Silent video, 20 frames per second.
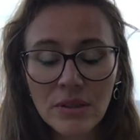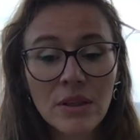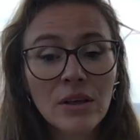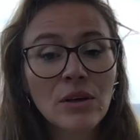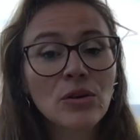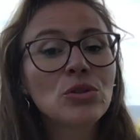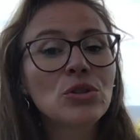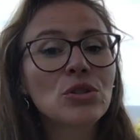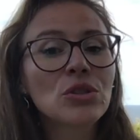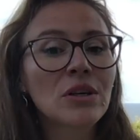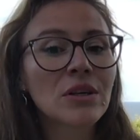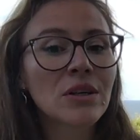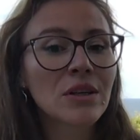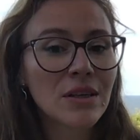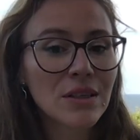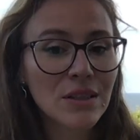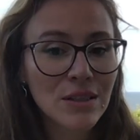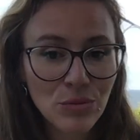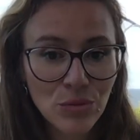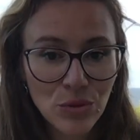they'll start
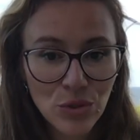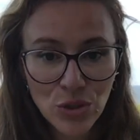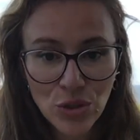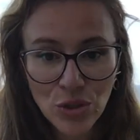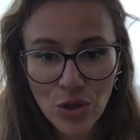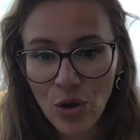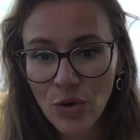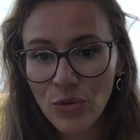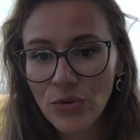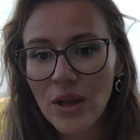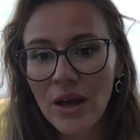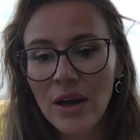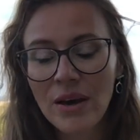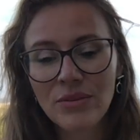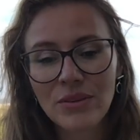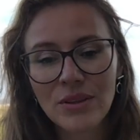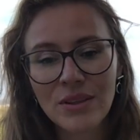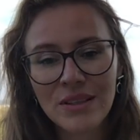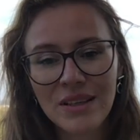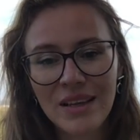getting resolved
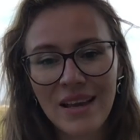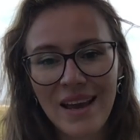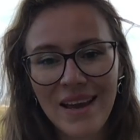after the